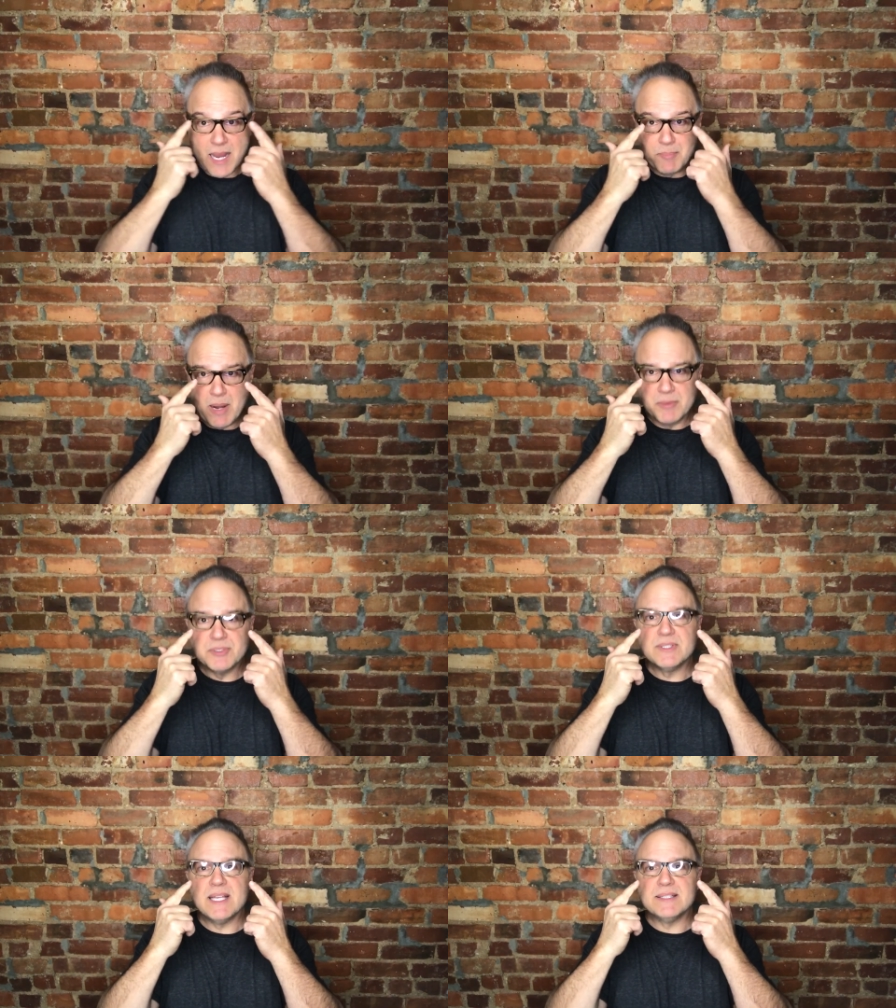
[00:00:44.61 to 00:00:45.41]
I probably
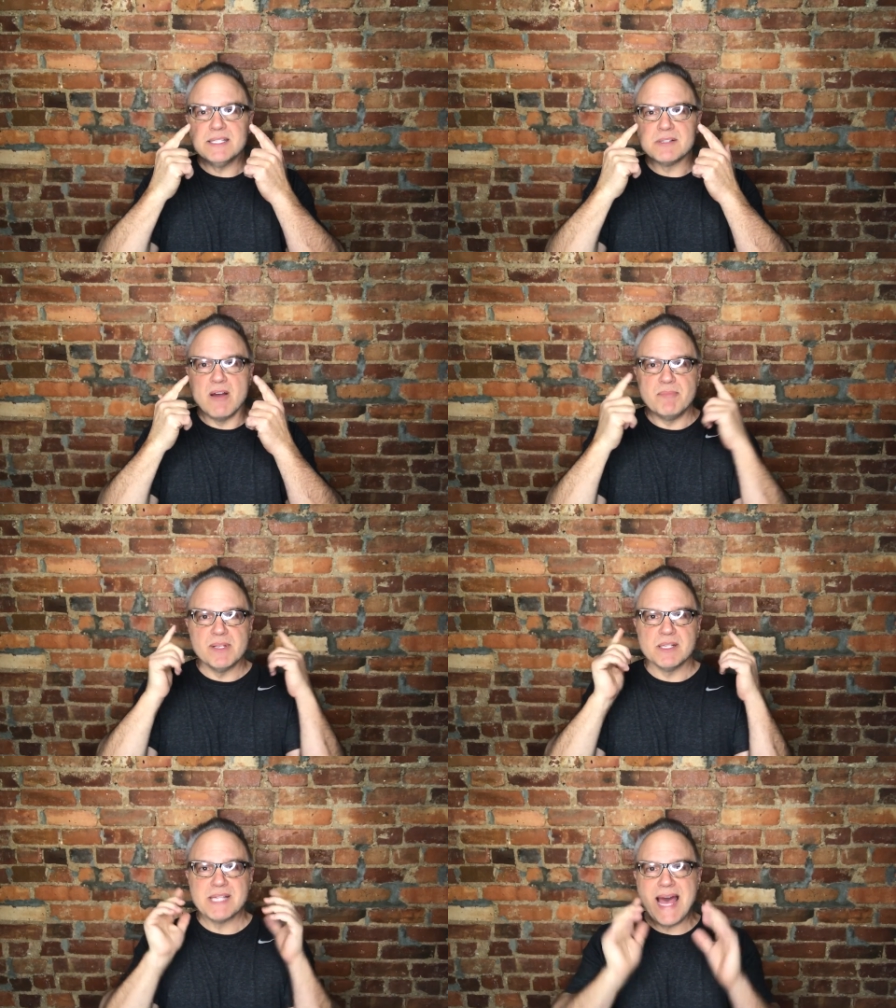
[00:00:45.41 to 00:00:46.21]
should take these off
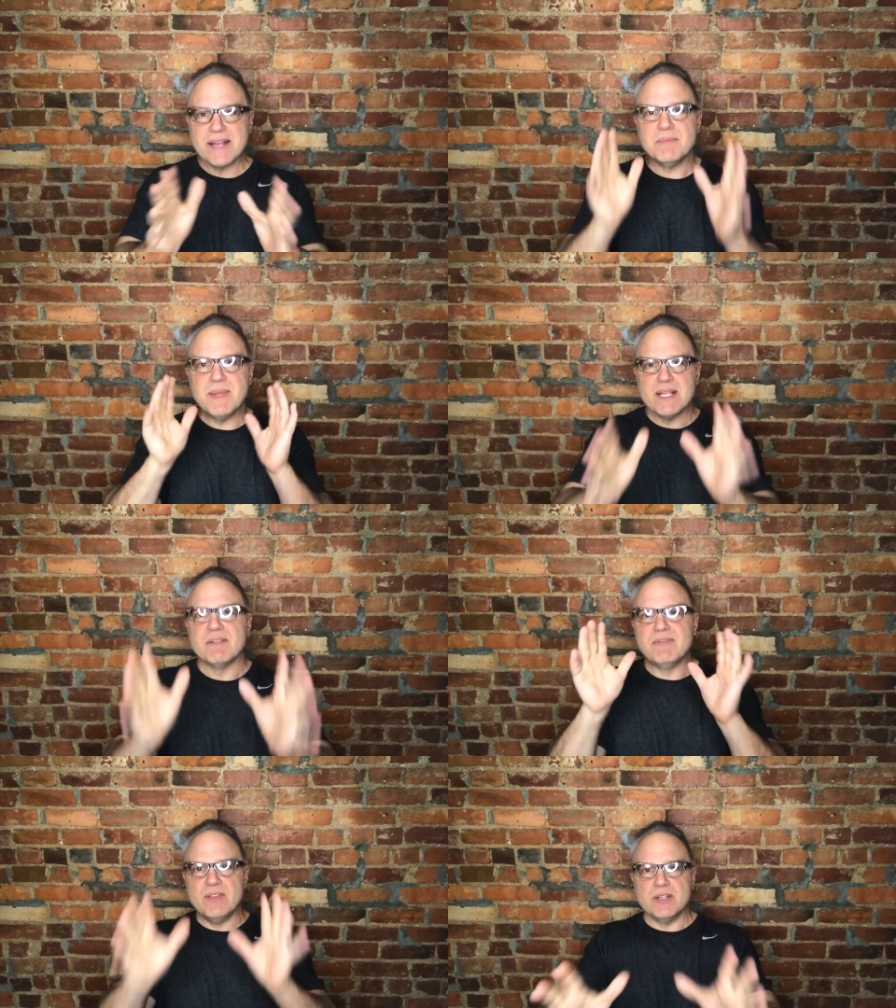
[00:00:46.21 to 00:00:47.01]
because how to make
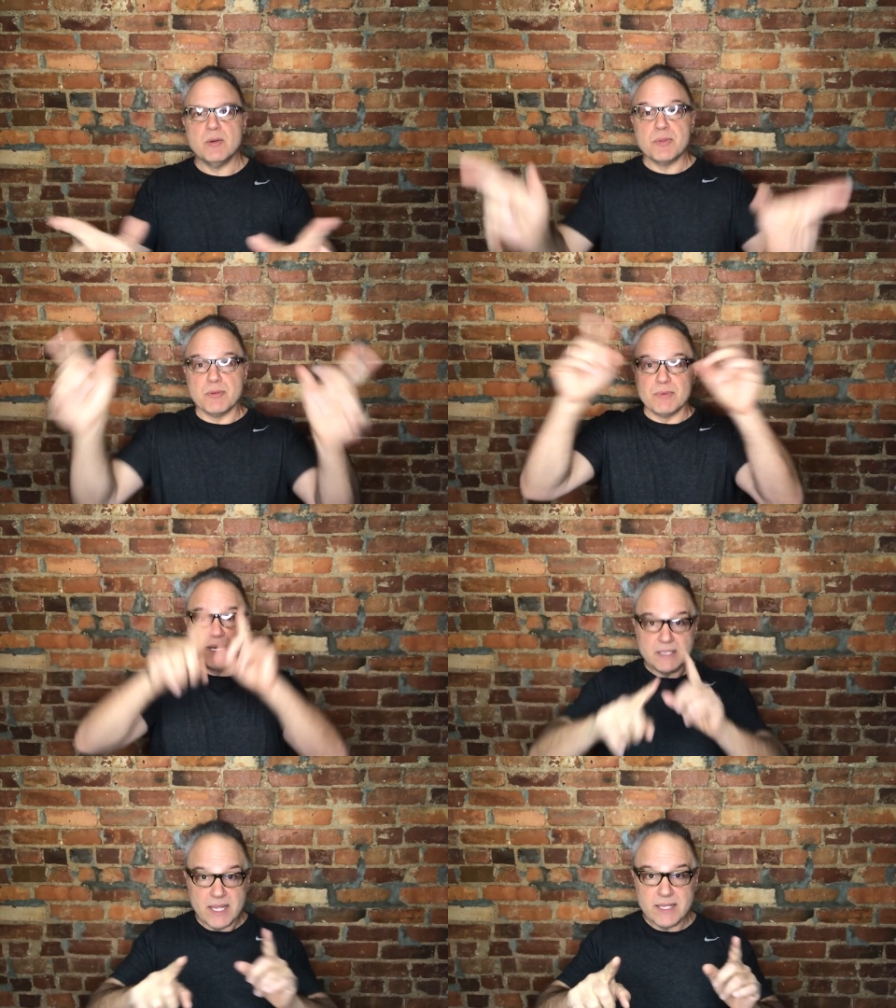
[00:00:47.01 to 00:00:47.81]
a video with a
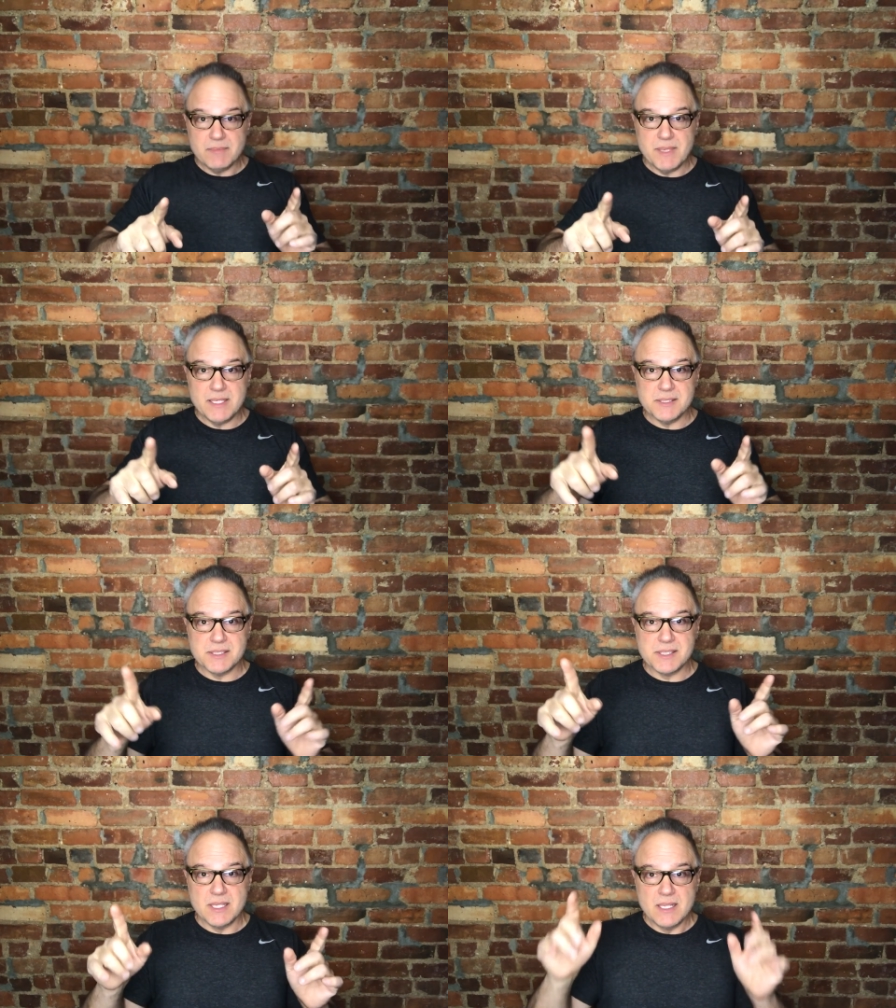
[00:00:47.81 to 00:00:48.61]
ring light
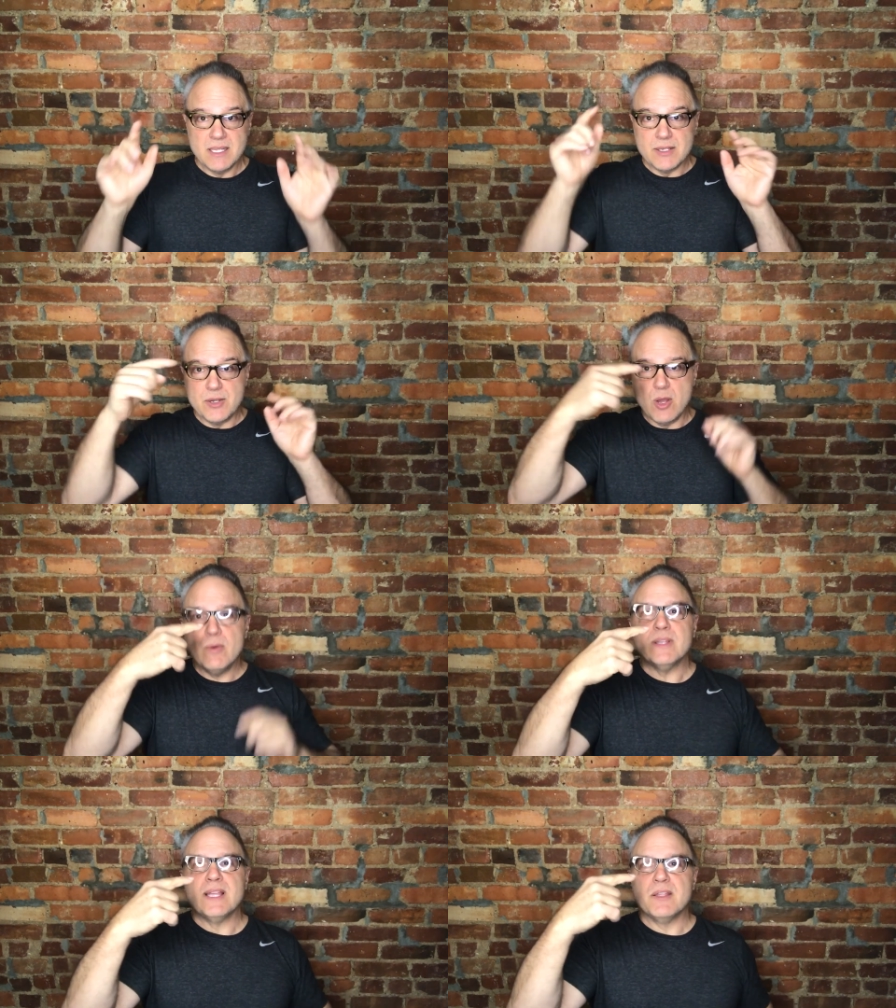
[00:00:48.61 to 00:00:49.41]
means
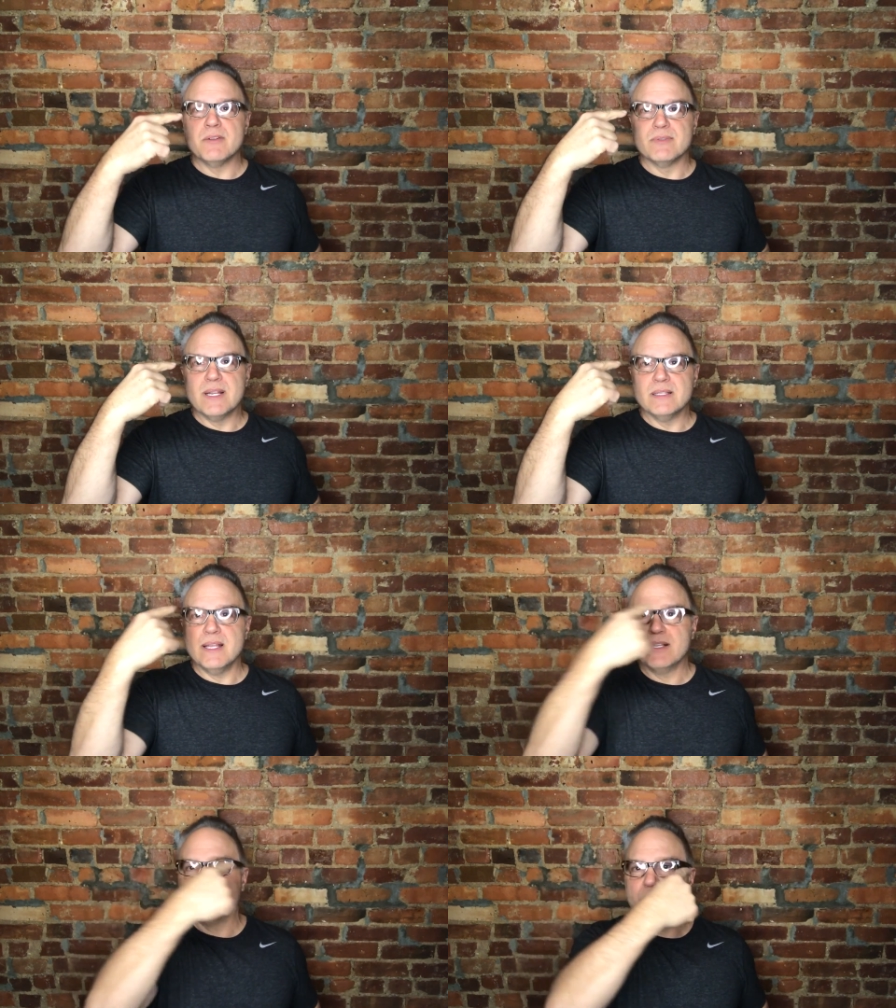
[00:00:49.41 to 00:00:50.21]
knowing that your ring
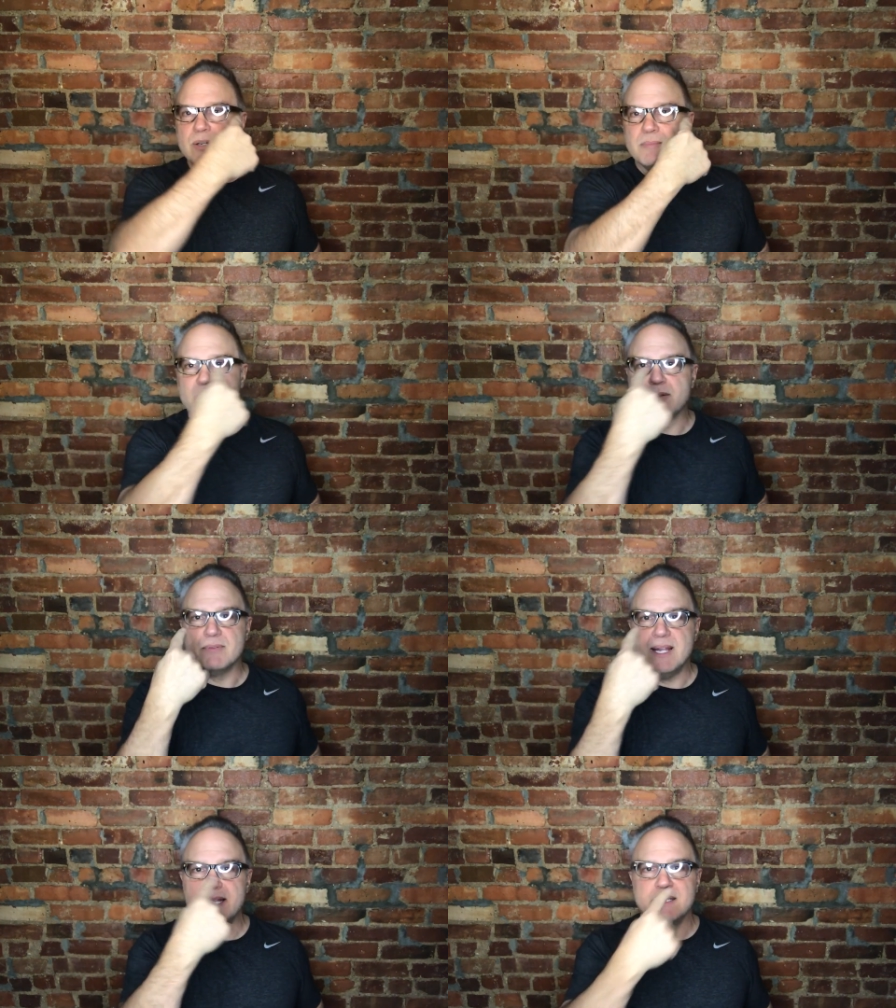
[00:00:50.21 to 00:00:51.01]
light could make
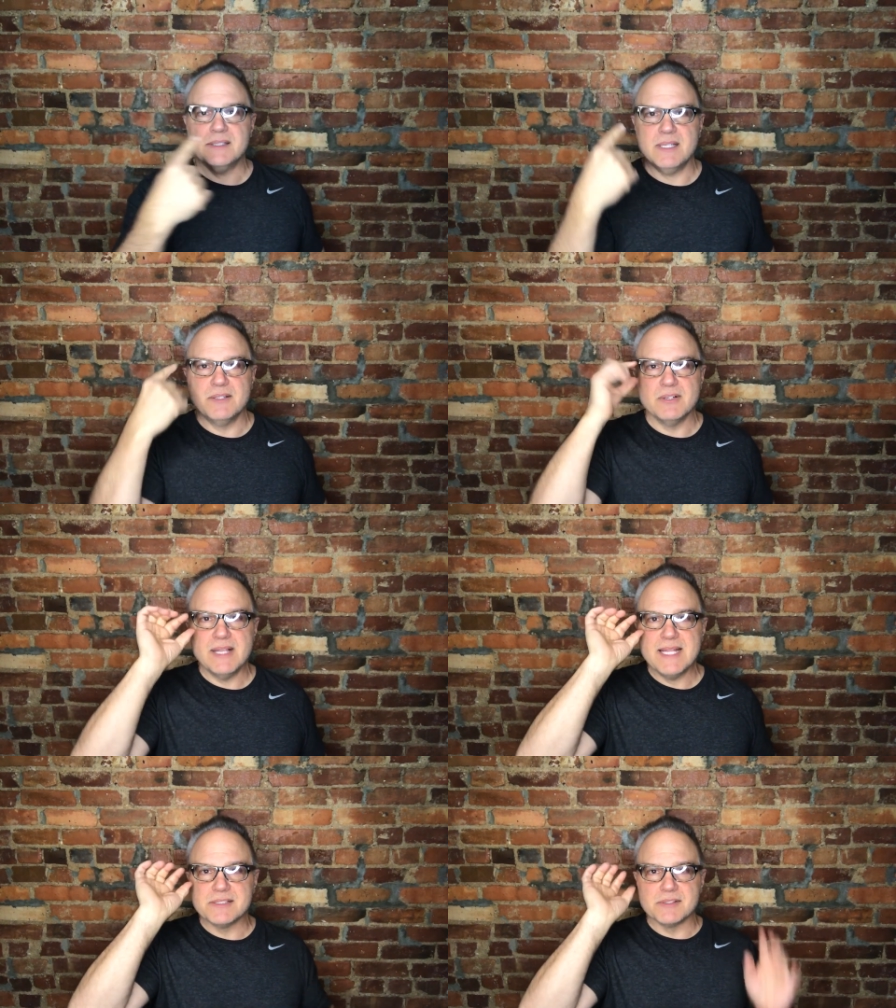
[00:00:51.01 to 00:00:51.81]
rings in your
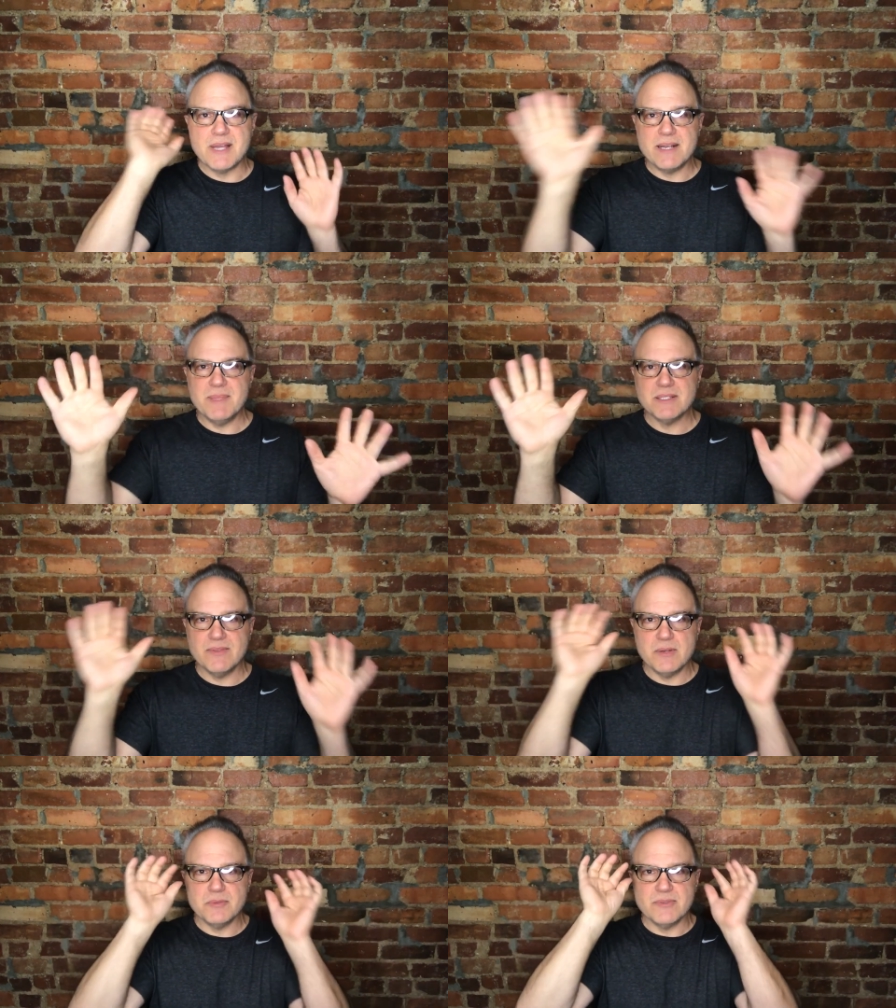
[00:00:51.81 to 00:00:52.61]
glasses. So how to make the
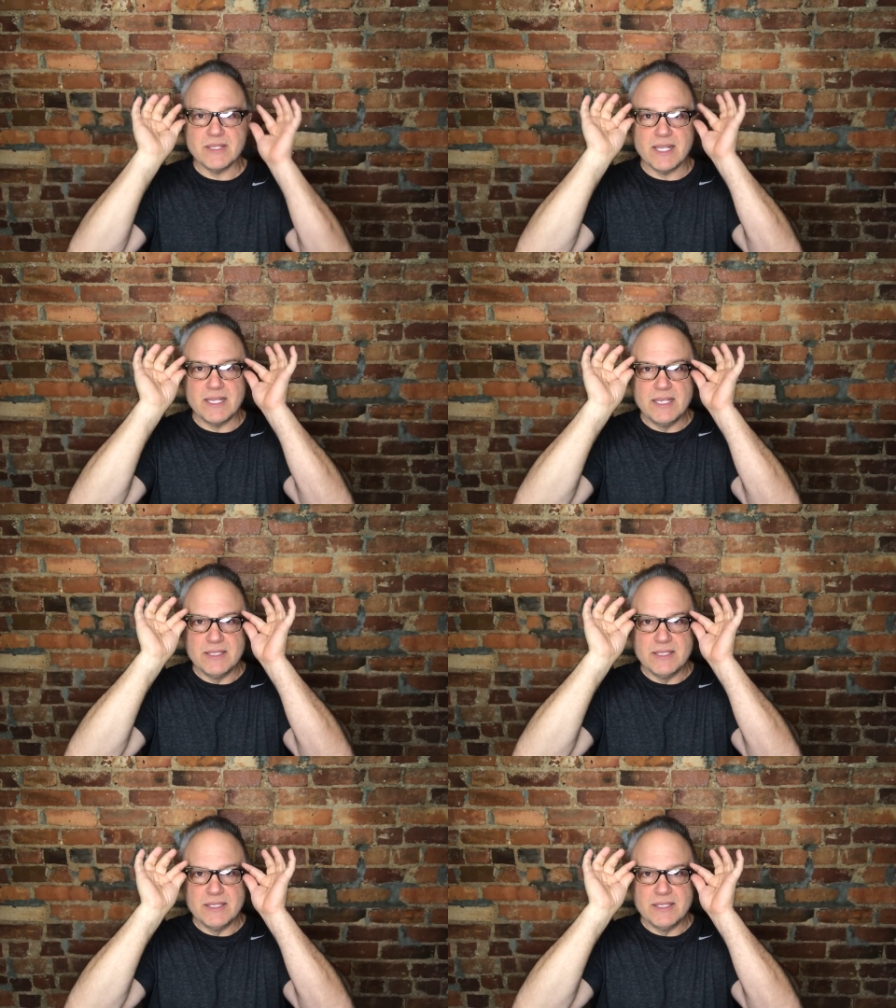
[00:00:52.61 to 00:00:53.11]
video with the ring light?